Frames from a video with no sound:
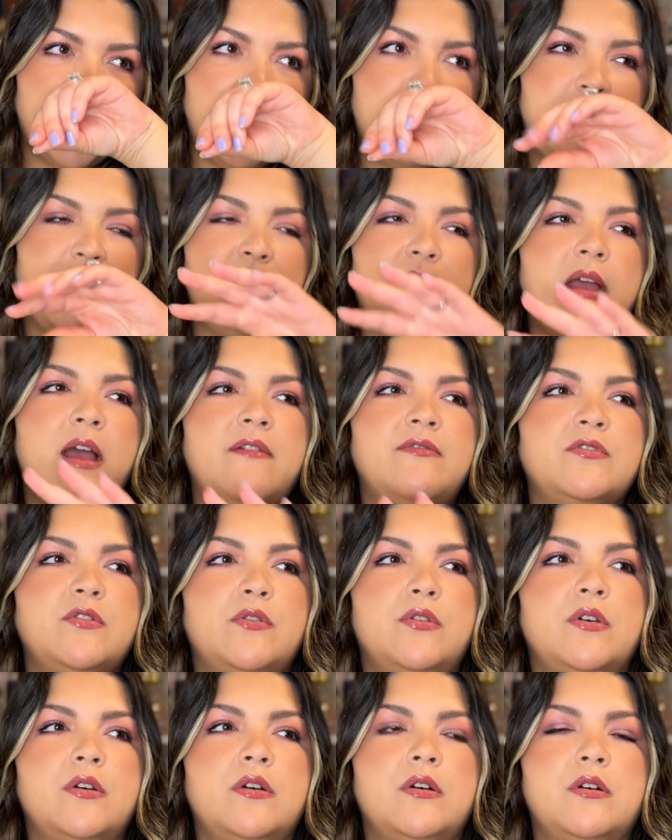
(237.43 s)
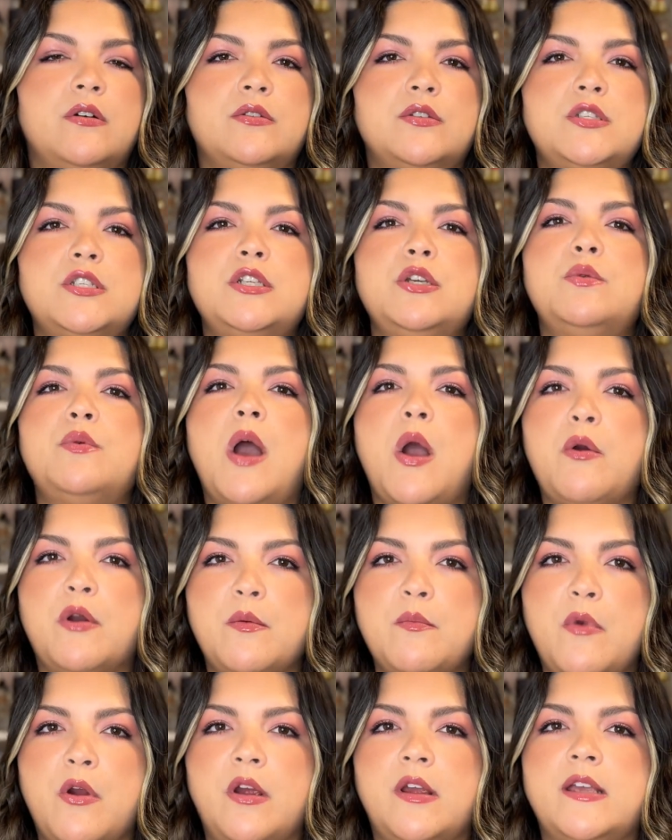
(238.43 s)
Maybe after the 2-hour
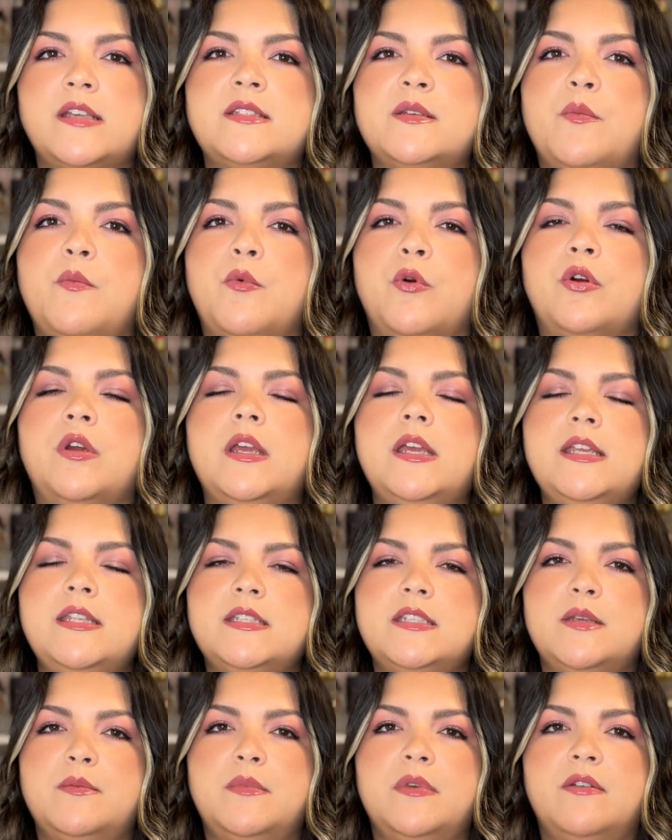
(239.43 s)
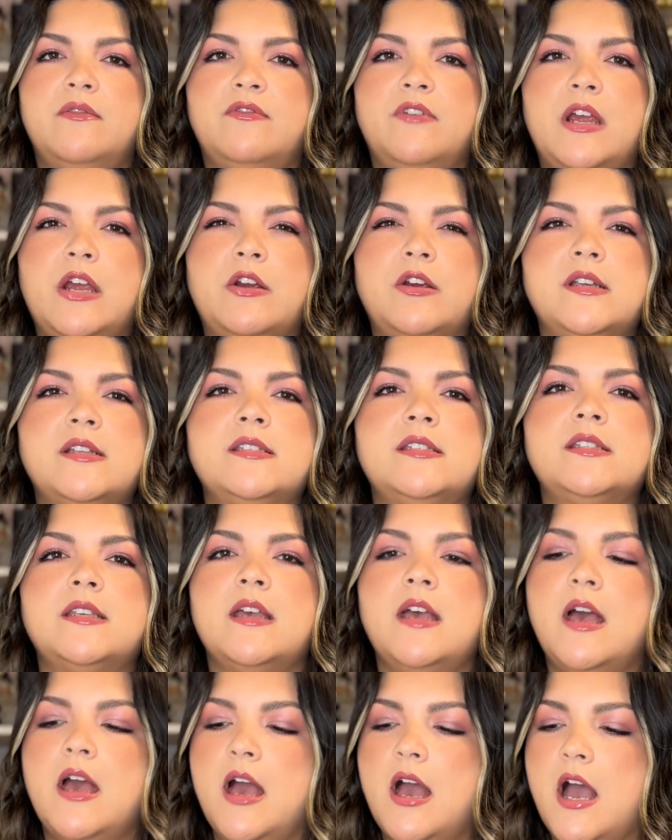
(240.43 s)
mark is a more intimate fragrance.
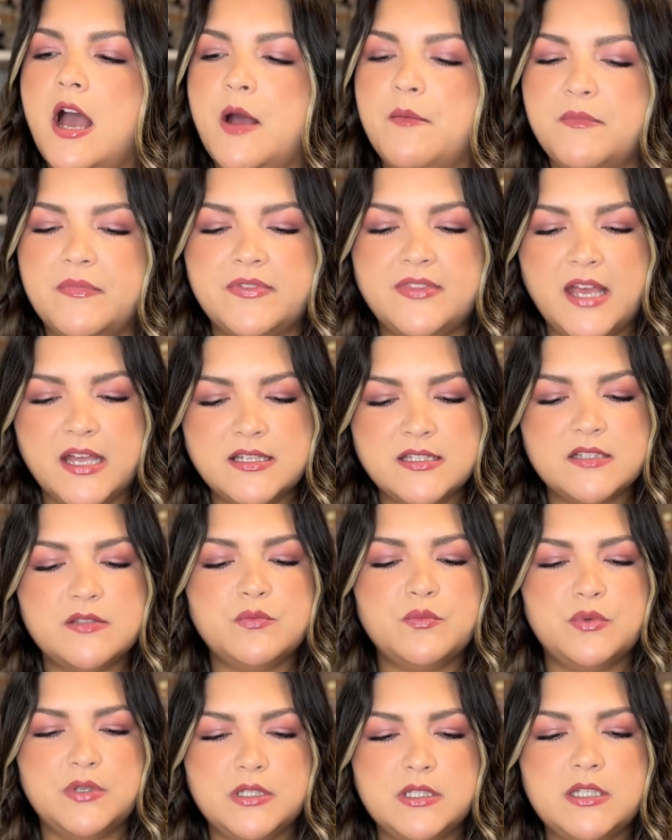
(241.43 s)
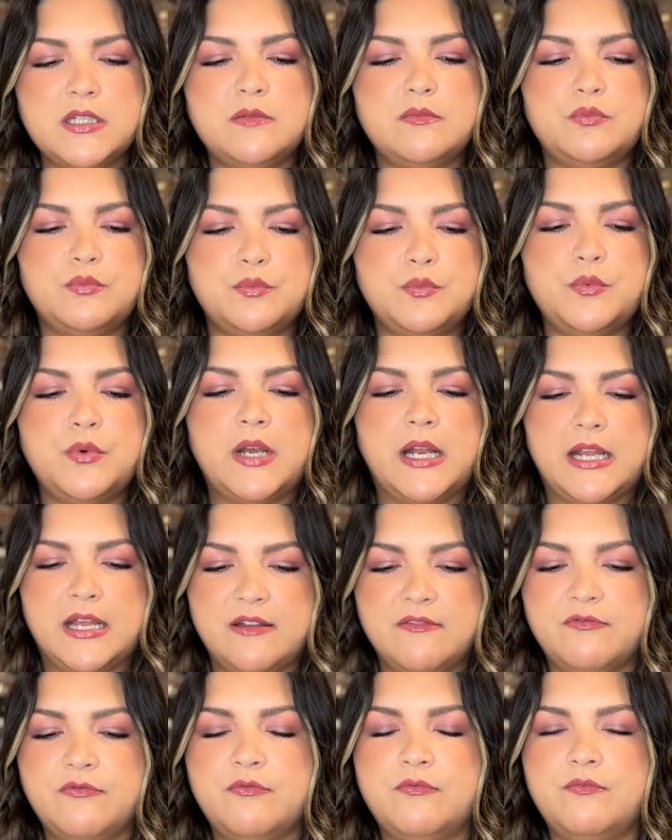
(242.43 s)
That's really what I get.